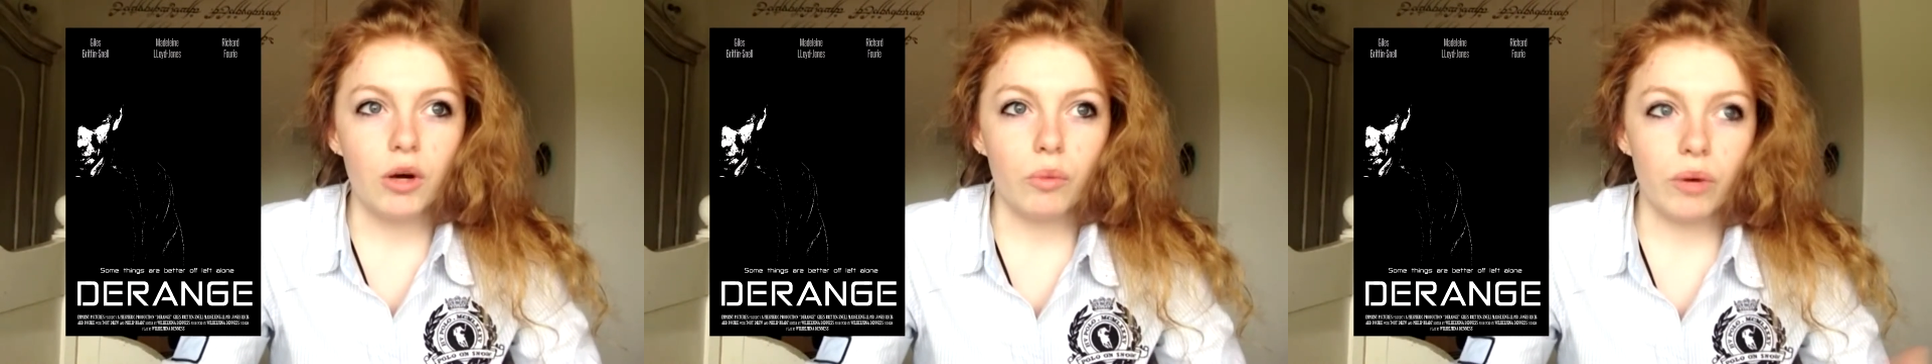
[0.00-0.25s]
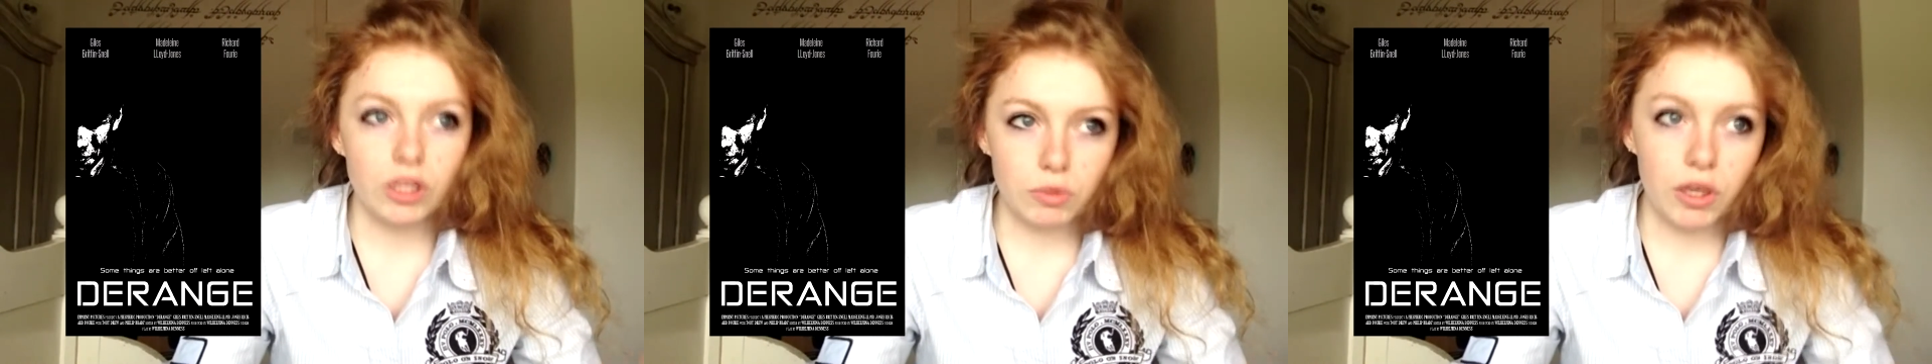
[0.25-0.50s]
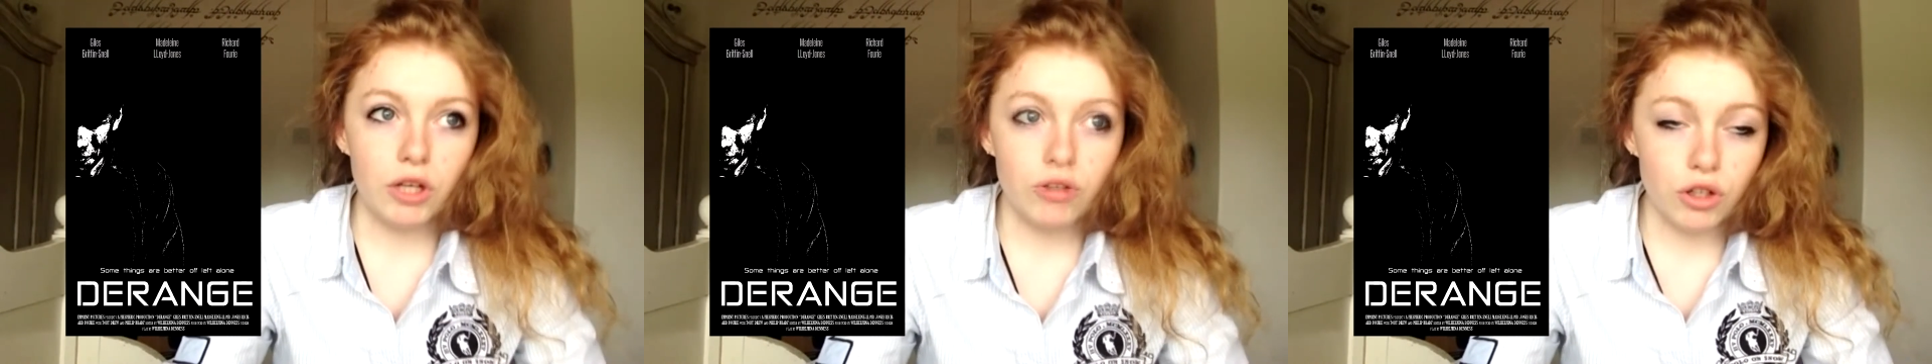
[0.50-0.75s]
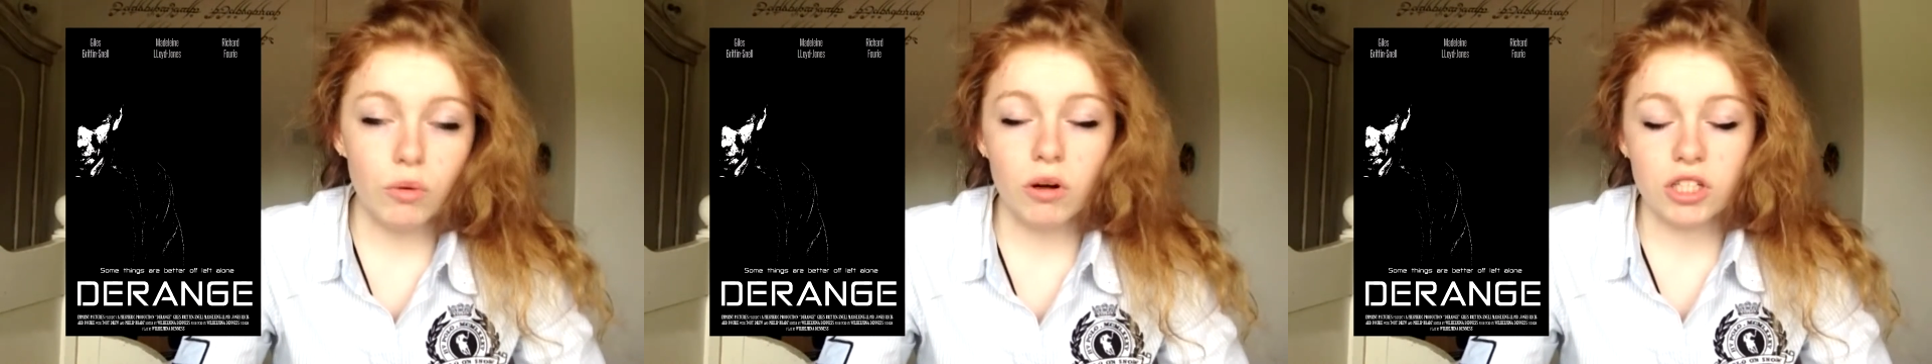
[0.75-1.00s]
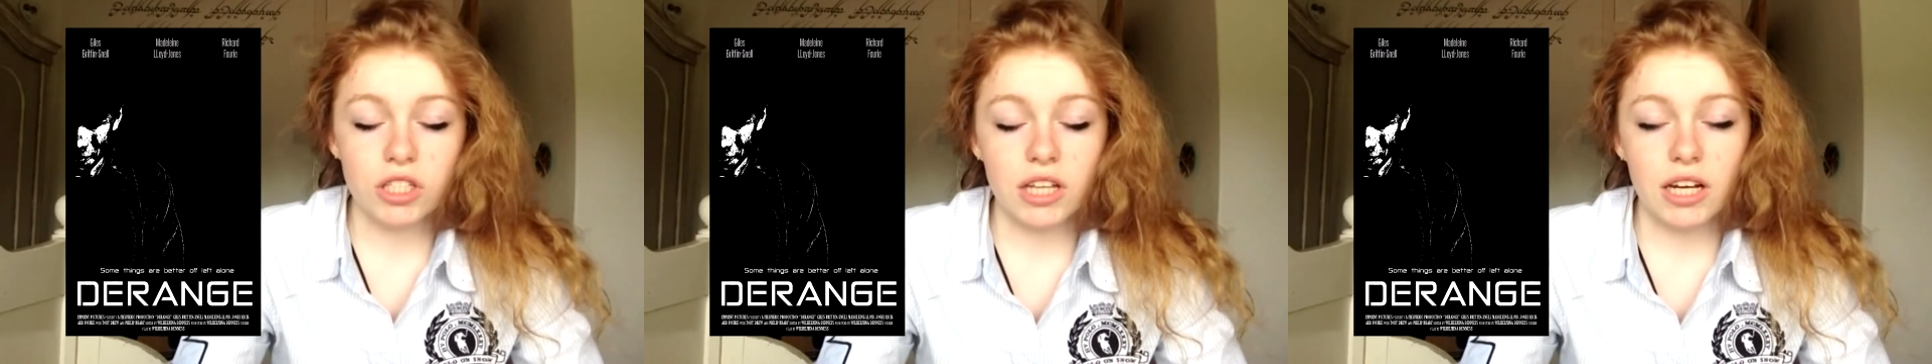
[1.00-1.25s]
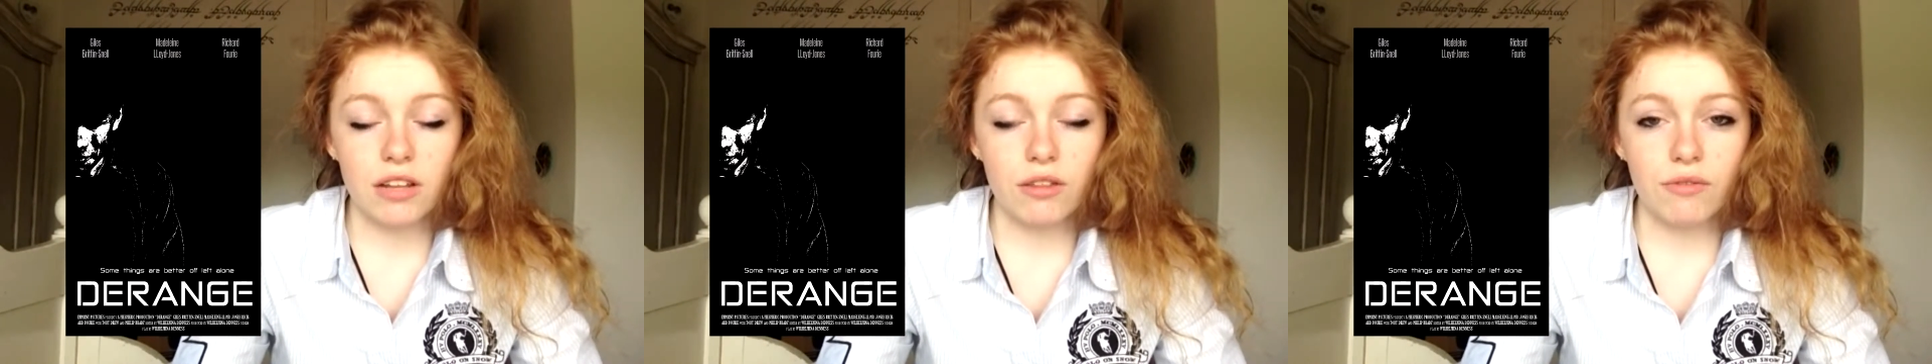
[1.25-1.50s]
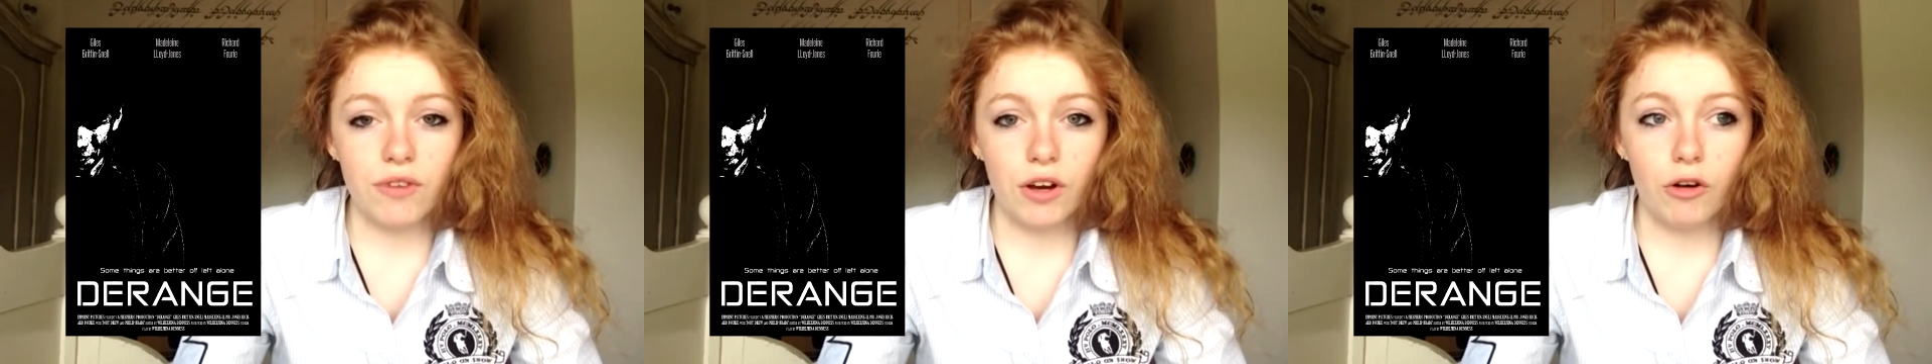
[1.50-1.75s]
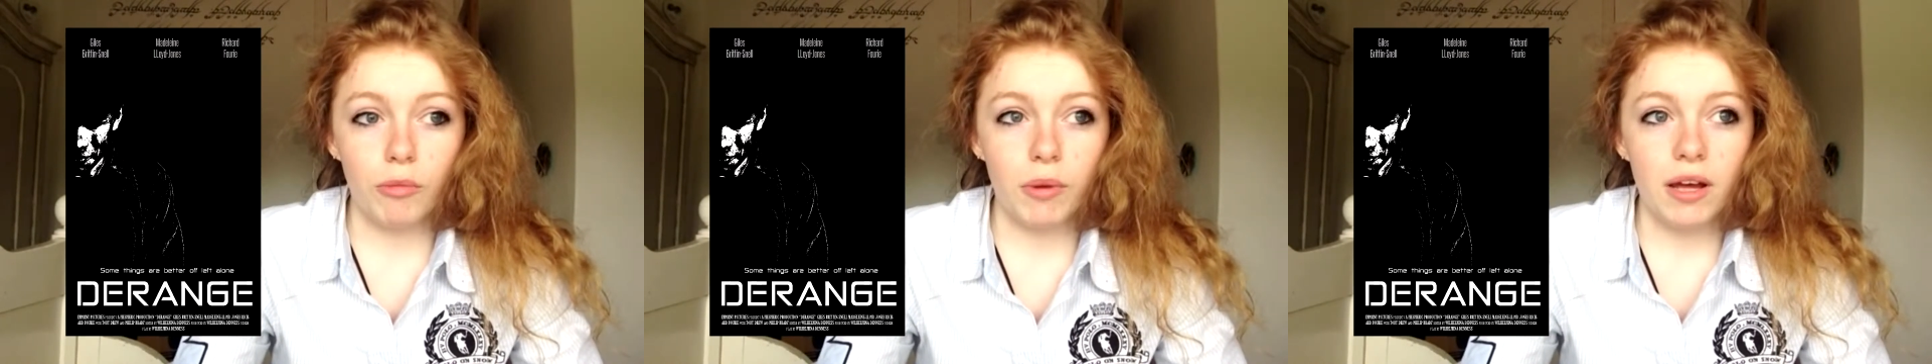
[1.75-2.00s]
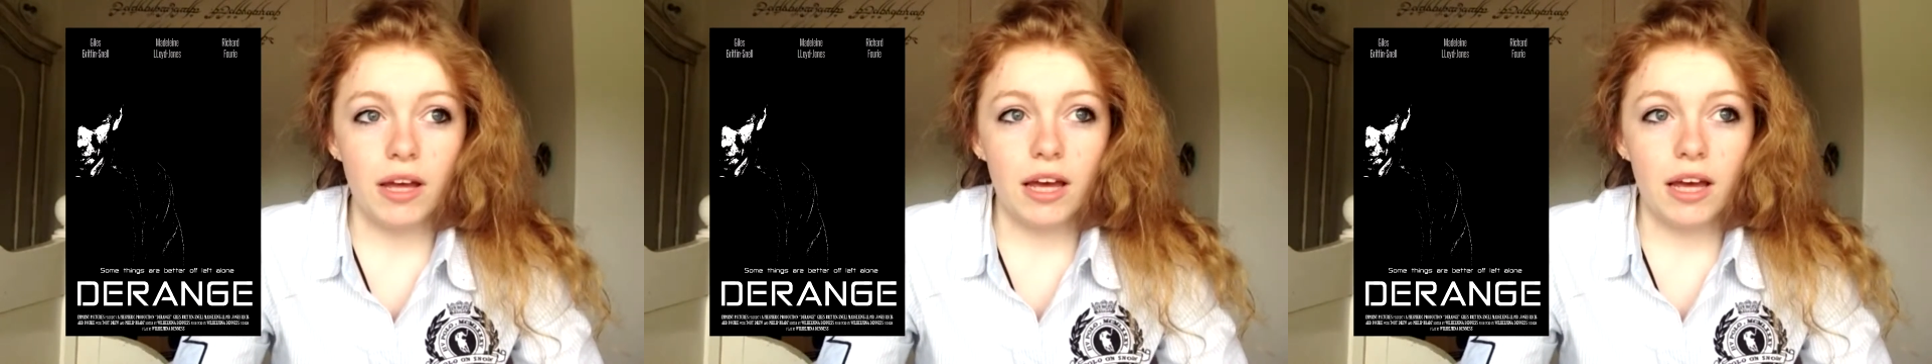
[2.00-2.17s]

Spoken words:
which when you do watch the end of the film,